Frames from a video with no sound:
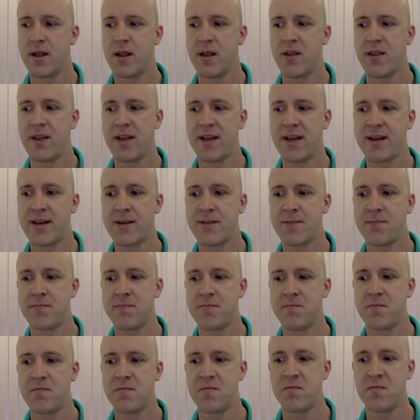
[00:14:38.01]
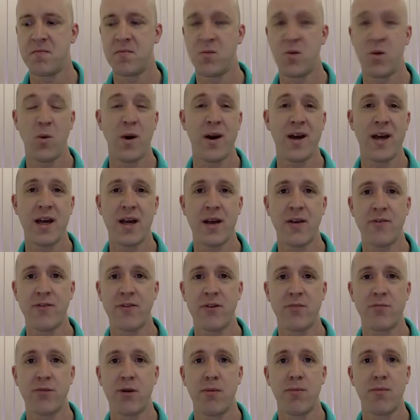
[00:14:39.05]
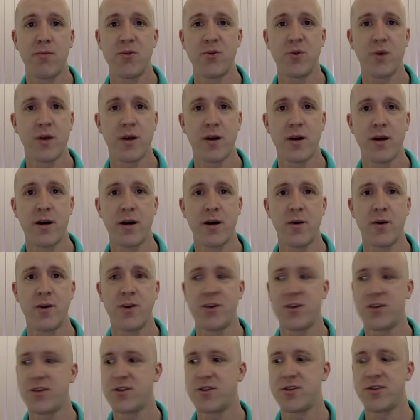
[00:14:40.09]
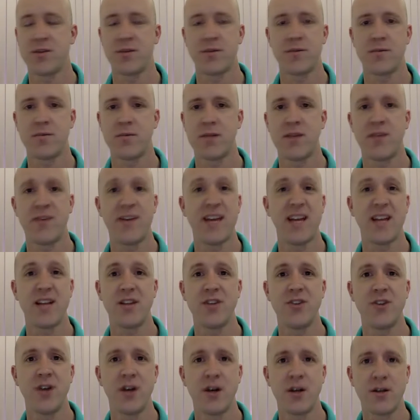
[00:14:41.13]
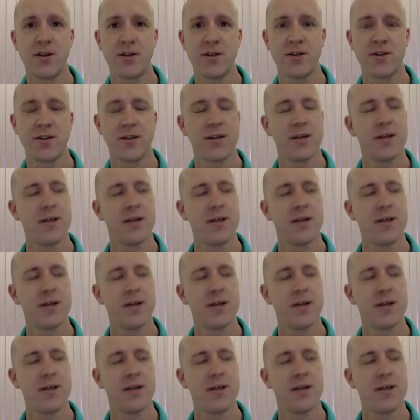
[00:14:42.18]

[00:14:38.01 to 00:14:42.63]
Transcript: then we're waiting for a problem to occur. We're just leaving it to chance.